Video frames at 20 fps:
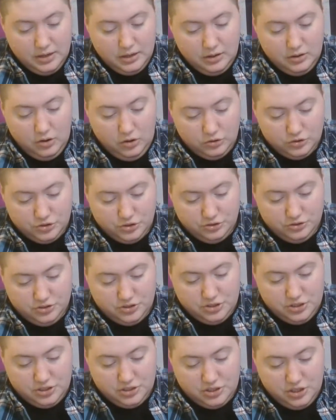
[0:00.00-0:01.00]
culture's
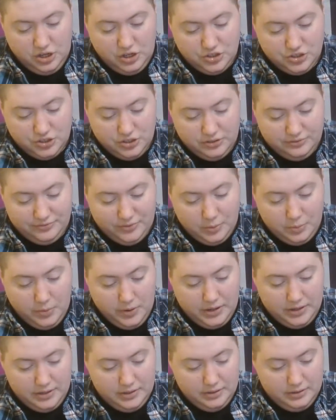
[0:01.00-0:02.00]
nostalgia for
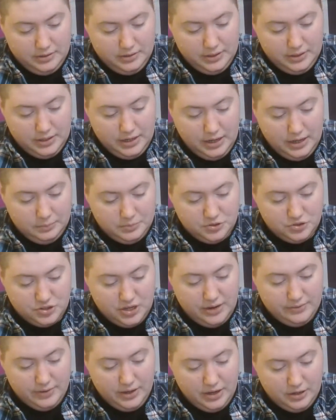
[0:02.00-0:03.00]
what it helps
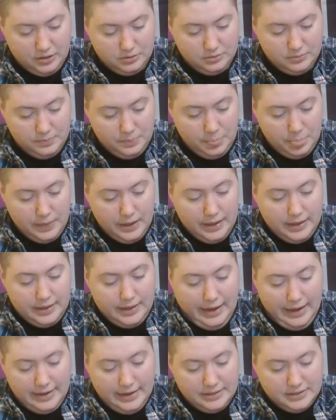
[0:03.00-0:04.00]
drive out
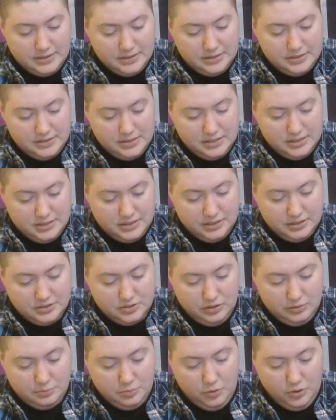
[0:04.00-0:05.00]
and its insistence
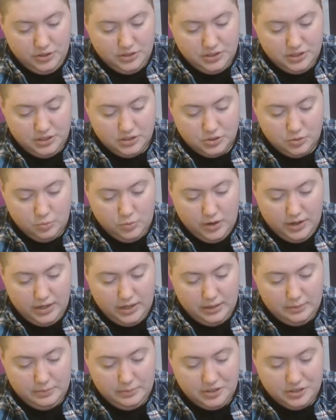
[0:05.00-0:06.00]
on pointing to one
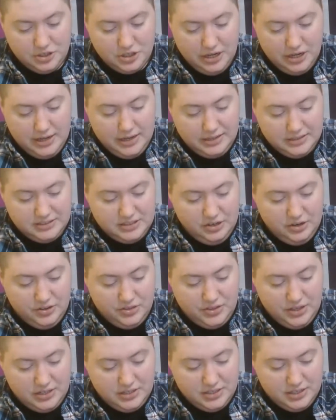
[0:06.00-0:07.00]
image as the
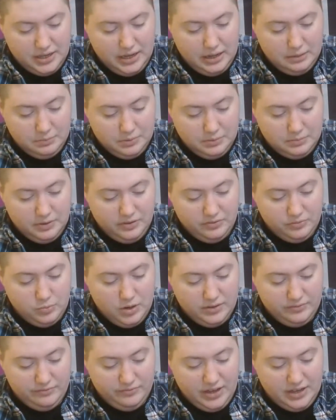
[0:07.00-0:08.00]
authentic emblem of
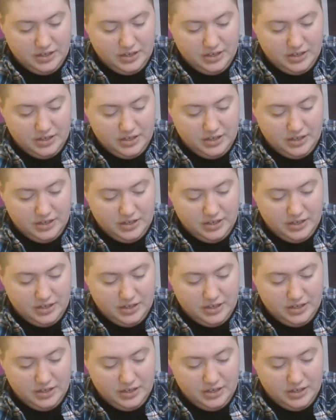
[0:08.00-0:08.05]
that